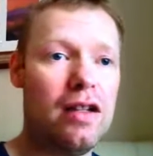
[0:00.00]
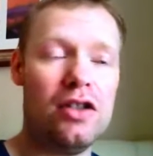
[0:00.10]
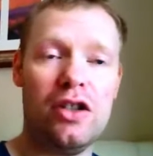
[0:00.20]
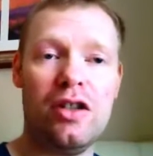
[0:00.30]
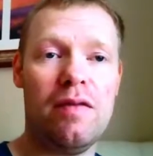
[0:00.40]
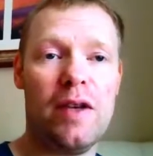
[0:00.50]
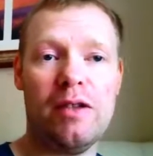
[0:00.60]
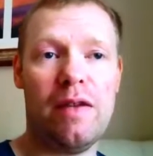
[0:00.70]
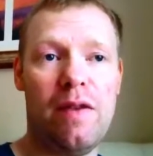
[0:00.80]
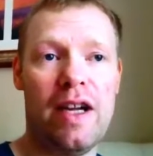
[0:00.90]
just the
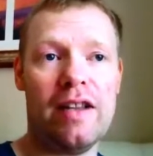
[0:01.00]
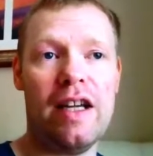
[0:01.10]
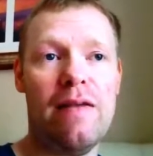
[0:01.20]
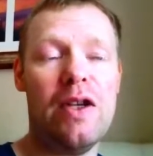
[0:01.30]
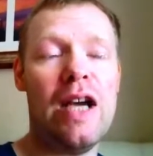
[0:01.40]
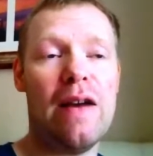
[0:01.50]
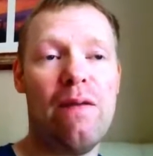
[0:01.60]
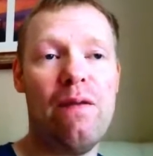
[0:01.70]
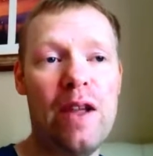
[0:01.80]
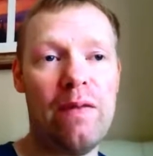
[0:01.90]
very fact that if you had
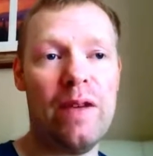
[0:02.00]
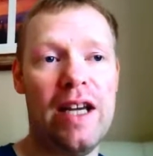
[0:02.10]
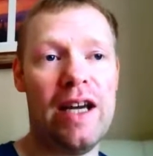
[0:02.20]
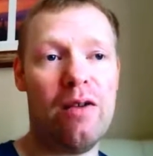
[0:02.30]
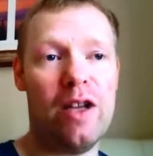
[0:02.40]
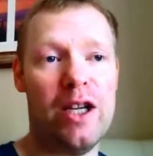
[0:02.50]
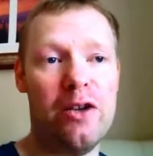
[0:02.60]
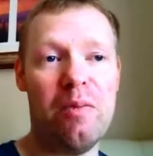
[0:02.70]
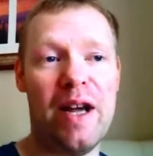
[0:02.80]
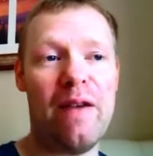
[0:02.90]
50 out there,
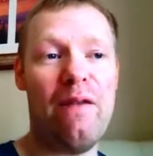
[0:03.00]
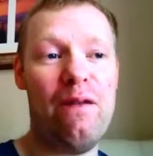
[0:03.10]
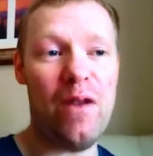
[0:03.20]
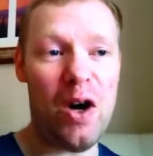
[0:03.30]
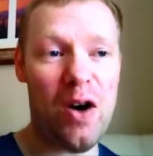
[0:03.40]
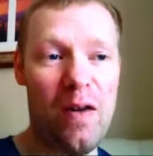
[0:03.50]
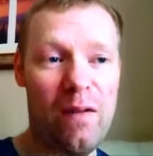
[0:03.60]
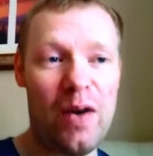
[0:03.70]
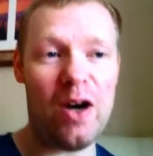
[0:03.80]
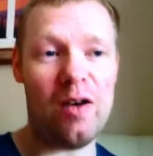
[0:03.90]
you'd make far,
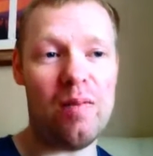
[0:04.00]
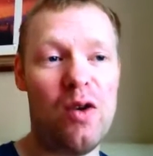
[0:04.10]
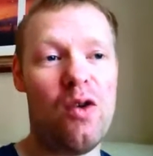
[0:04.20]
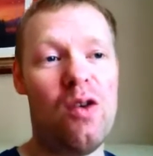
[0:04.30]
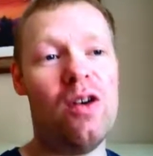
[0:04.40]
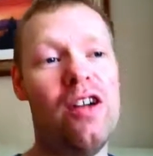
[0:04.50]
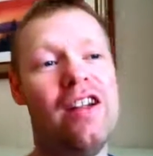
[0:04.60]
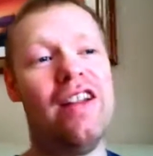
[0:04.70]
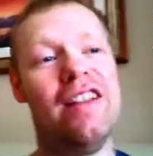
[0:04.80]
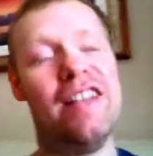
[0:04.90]
far more
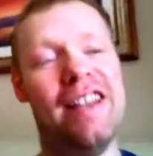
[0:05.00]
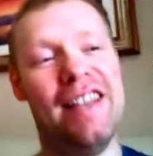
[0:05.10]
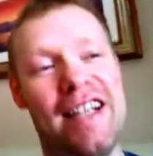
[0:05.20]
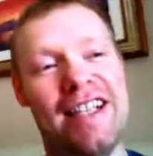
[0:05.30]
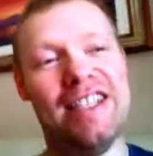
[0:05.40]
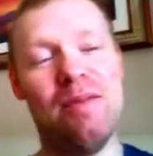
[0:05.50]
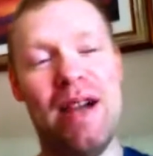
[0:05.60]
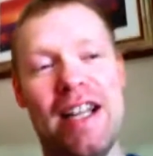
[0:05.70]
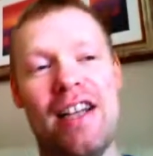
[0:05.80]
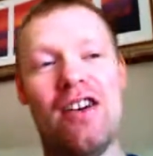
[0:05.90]
than the
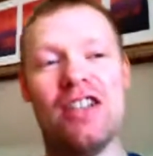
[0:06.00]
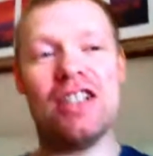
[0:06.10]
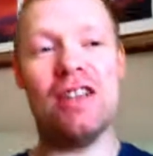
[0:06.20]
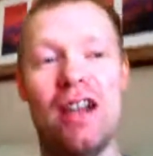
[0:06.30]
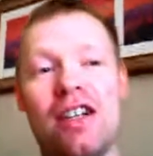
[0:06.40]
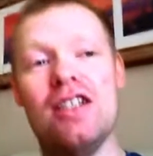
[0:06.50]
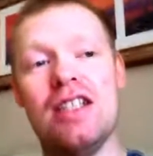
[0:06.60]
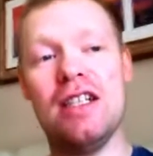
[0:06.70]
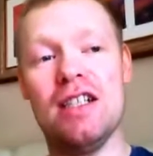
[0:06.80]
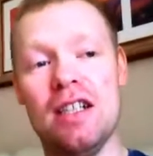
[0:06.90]
domain costs and the
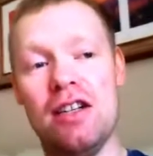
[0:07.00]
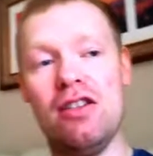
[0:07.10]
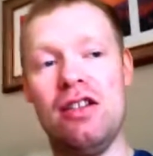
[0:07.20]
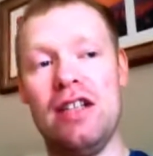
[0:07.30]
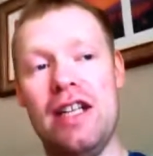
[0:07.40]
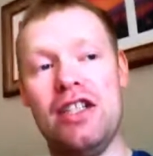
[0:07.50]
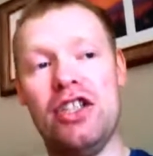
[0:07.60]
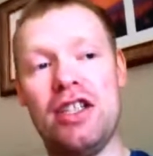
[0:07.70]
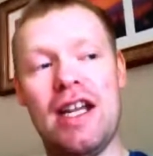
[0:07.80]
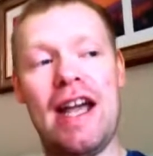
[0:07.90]
hosting. So it's
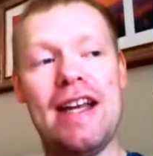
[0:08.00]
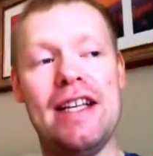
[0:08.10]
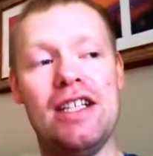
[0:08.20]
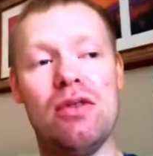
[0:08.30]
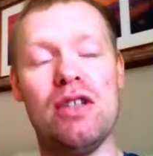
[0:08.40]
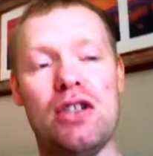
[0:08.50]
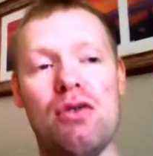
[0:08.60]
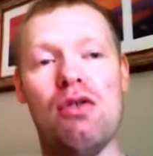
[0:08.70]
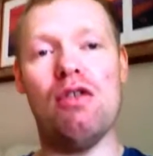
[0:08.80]
just getting into a sort